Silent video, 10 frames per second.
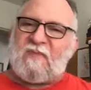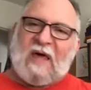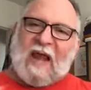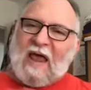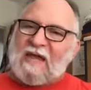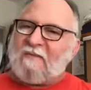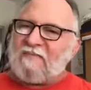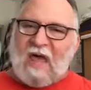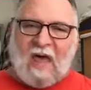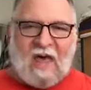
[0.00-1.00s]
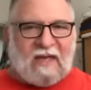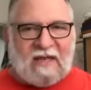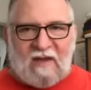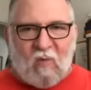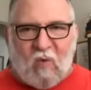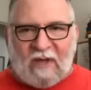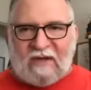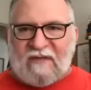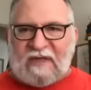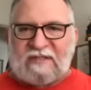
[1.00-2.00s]
I am not one
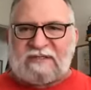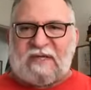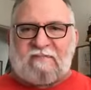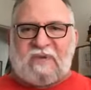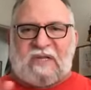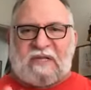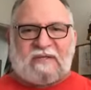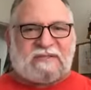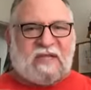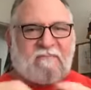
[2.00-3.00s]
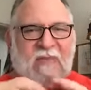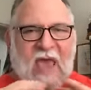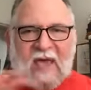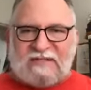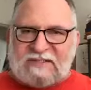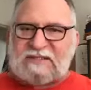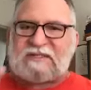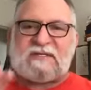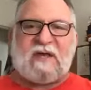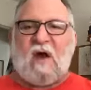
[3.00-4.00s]
of these that believes that
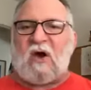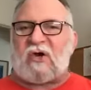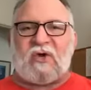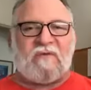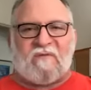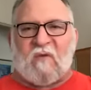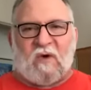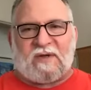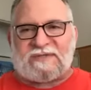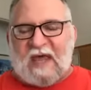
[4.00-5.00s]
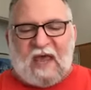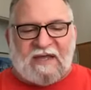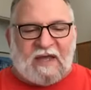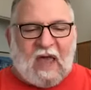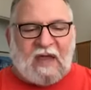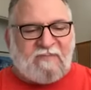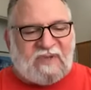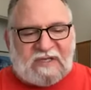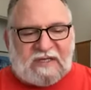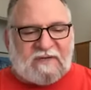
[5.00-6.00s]
masks are good for us. I
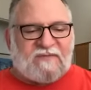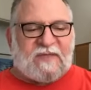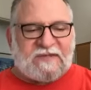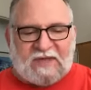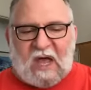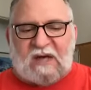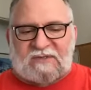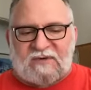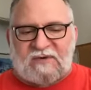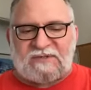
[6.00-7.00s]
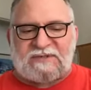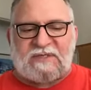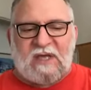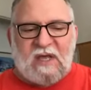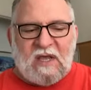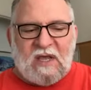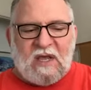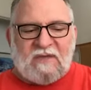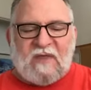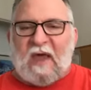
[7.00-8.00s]
believe the doctors
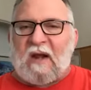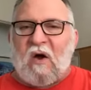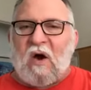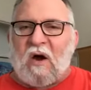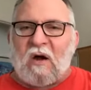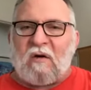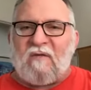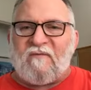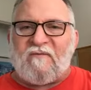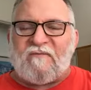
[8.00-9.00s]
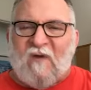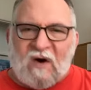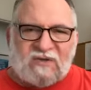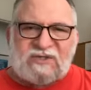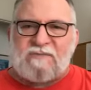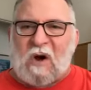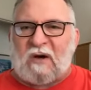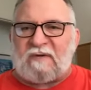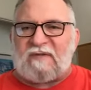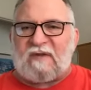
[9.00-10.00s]
that are far
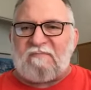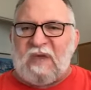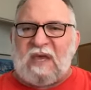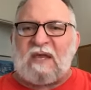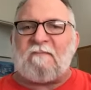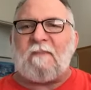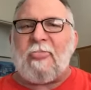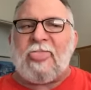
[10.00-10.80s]
smarter than me